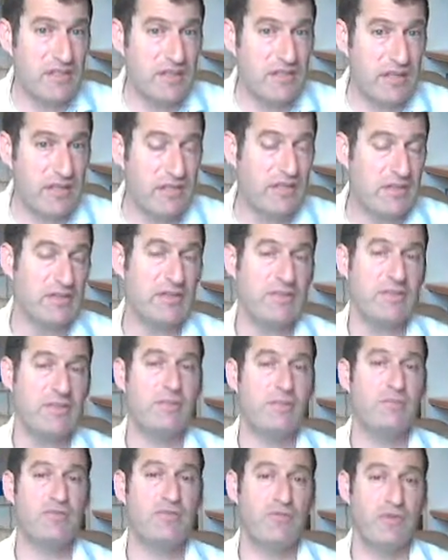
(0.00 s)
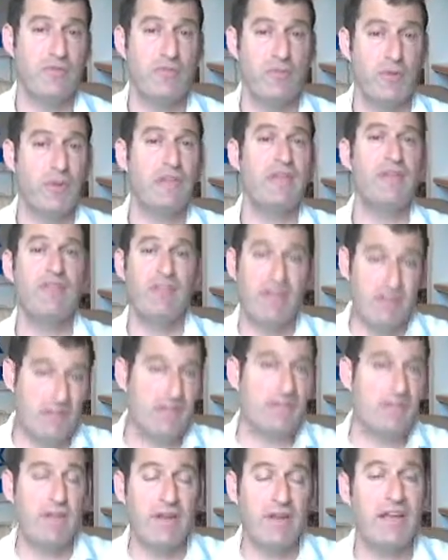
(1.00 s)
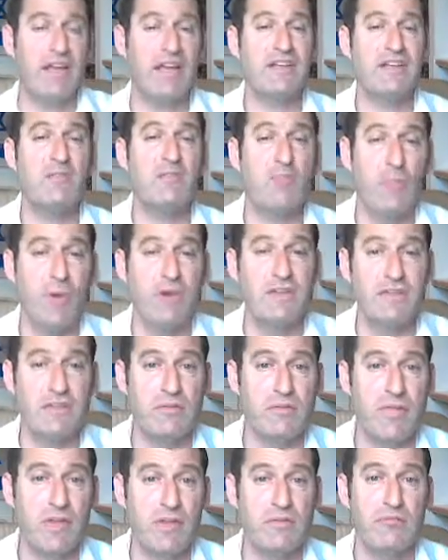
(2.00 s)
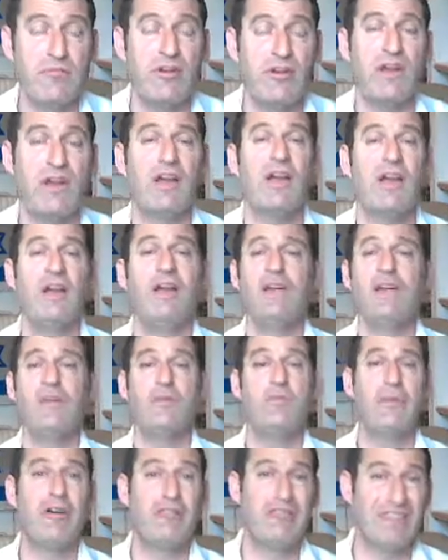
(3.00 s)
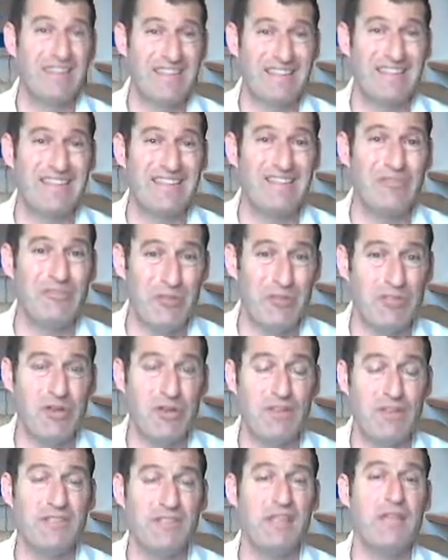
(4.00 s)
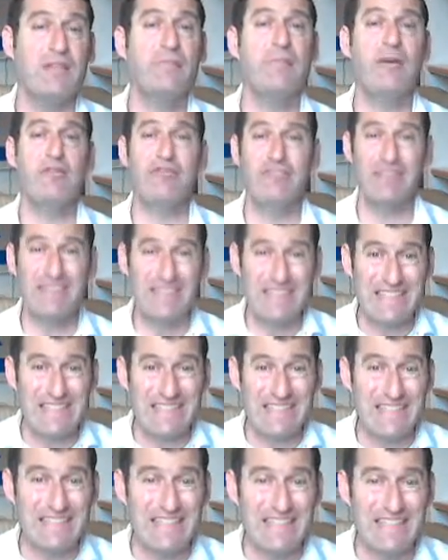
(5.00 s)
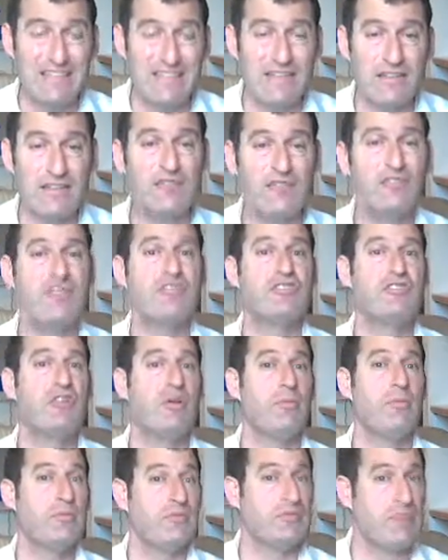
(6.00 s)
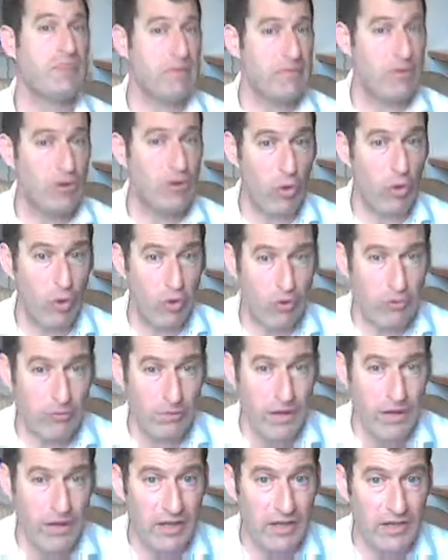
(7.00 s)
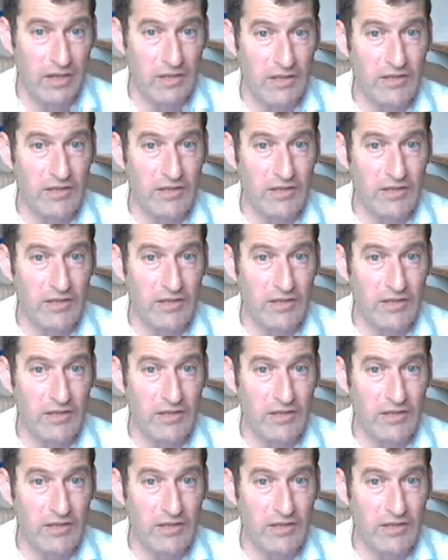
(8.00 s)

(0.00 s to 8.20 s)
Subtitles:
it seems from the way he writes, the minhag actually was to make a bracha, Maril, with God's name, Maril Diskin, Rav Shlomo Zalman Orbach.